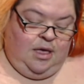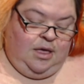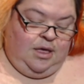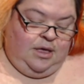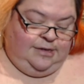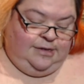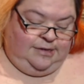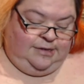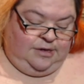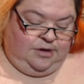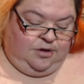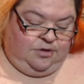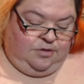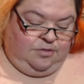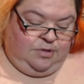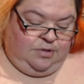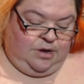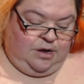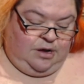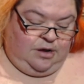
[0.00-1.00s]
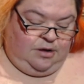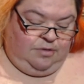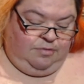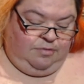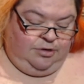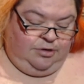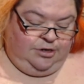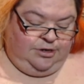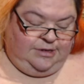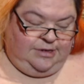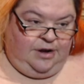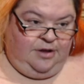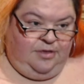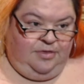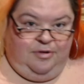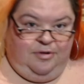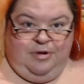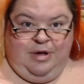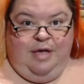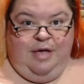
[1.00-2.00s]
So we're just going to
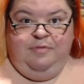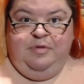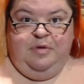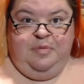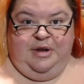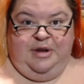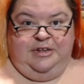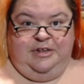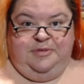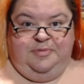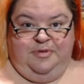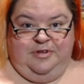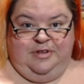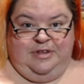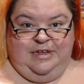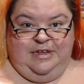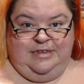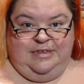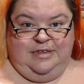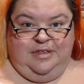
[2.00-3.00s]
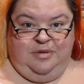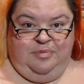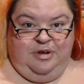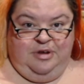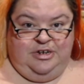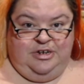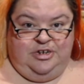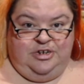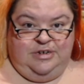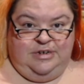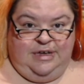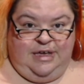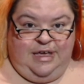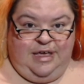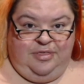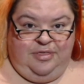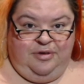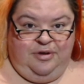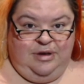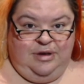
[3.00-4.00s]
throw everybody's birthday celebration
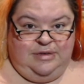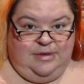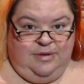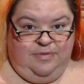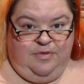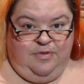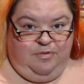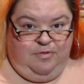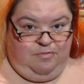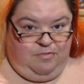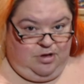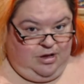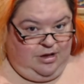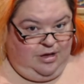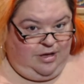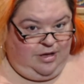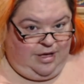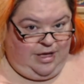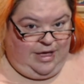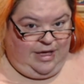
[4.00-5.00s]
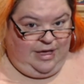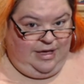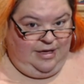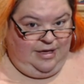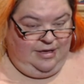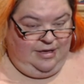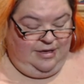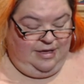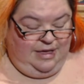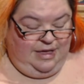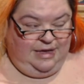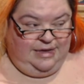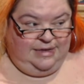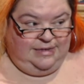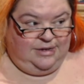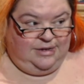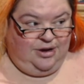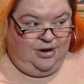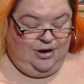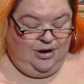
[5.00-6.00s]
together, except for one guy. He's
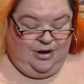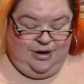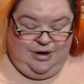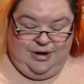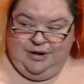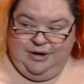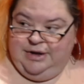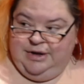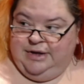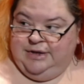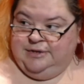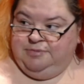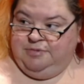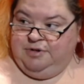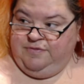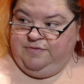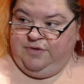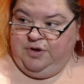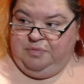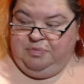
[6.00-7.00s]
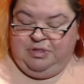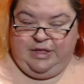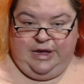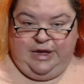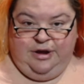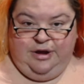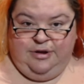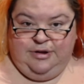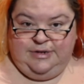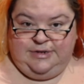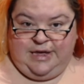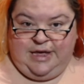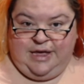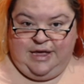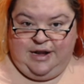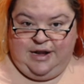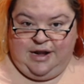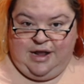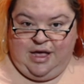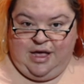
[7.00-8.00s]
one of our players,
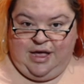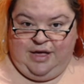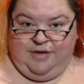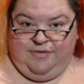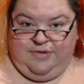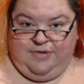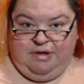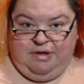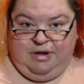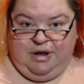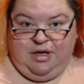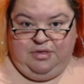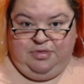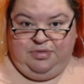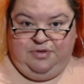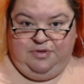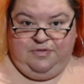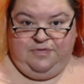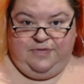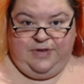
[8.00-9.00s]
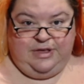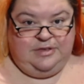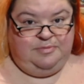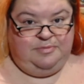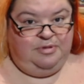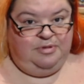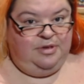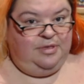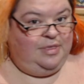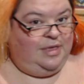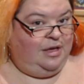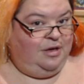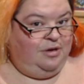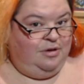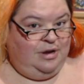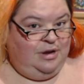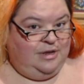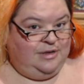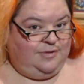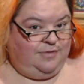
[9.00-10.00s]
and I found out through Facebook, thank
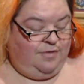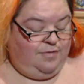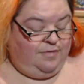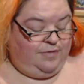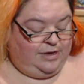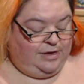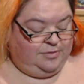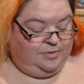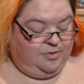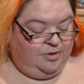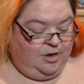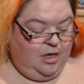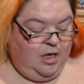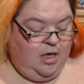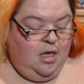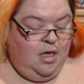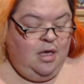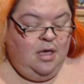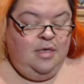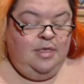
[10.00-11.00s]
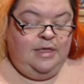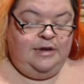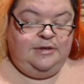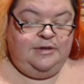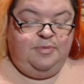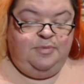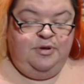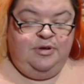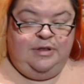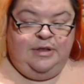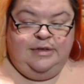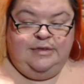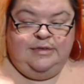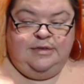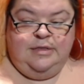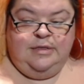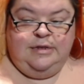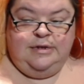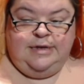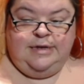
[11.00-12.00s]
goodness for Facebook, that his birthday's
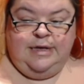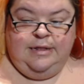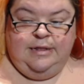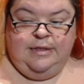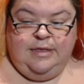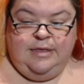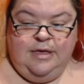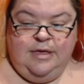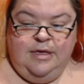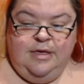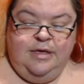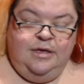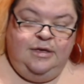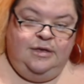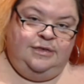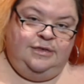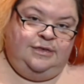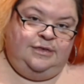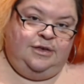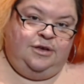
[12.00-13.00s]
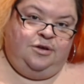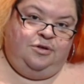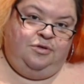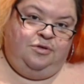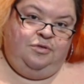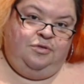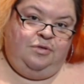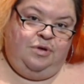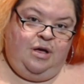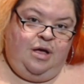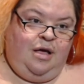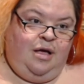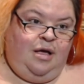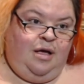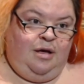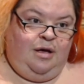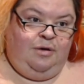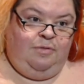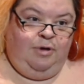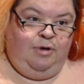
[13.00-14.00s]
on the 10th. So
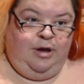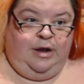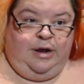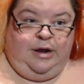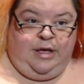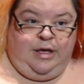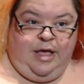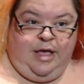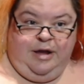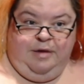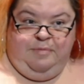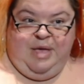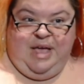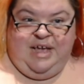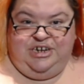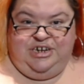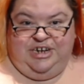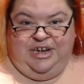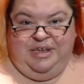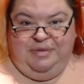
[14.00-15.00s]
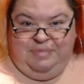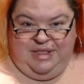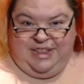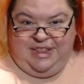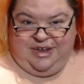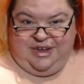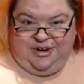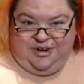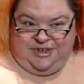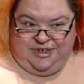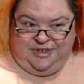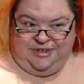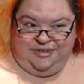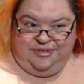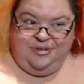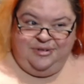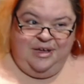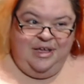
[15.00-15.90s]
we're going to kind of mash him in there too.